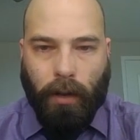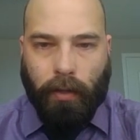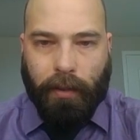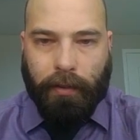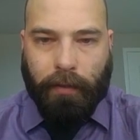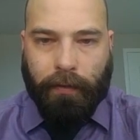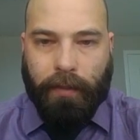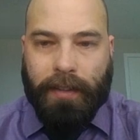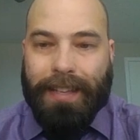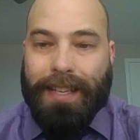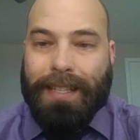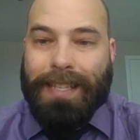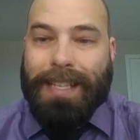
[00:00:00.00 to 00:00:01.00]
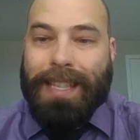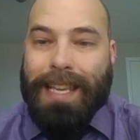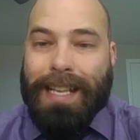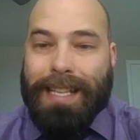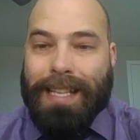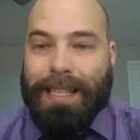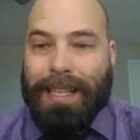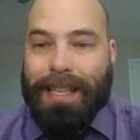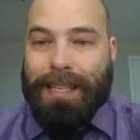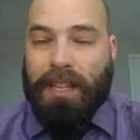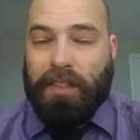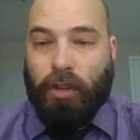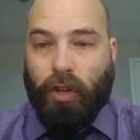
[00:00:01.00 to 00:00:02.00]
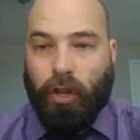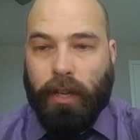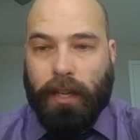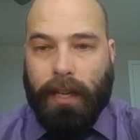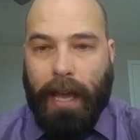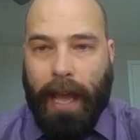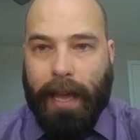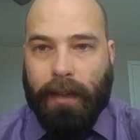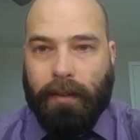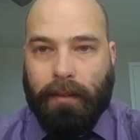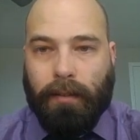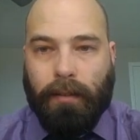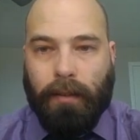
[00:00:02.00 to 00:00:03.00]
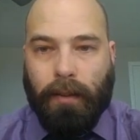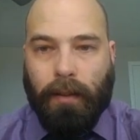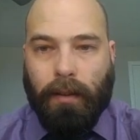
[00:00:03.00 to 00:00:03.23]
Oh, this is this is good, guys.